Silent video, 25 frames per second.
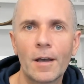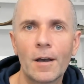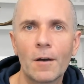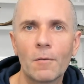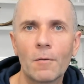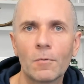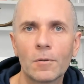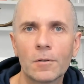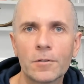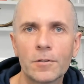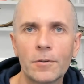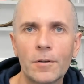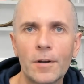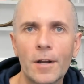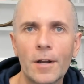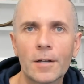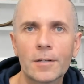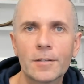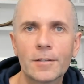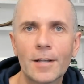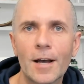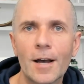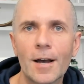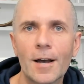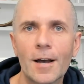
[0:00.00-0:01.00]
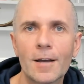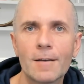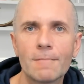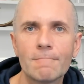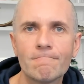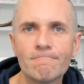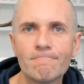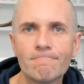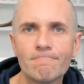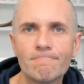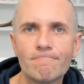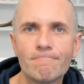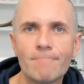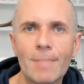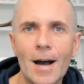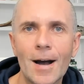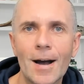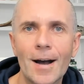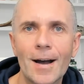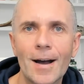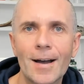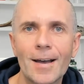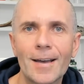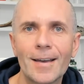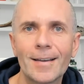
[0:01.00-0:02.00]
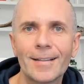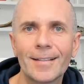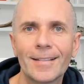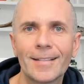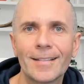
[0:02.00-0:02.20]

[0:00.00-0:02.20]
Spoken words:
And we'll see you next time. Bye.